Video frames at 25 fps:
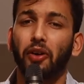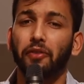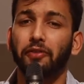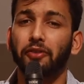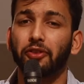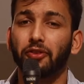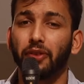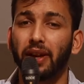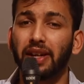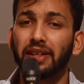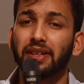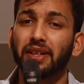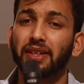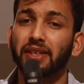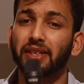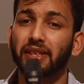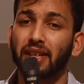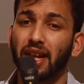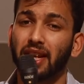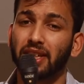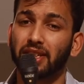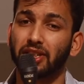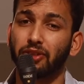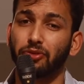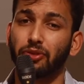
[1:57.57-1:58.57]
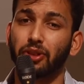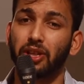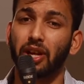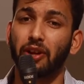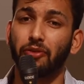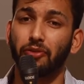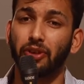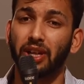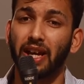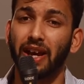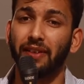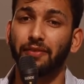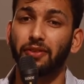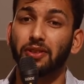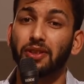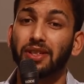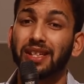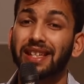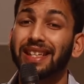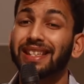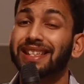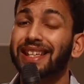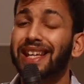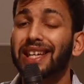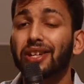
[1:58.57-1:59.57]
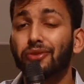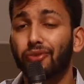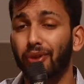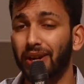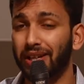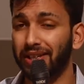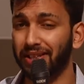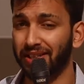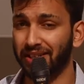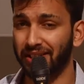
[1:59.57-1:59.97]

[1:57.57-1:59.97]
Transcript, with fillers: of greater disaster recovery efforts is a great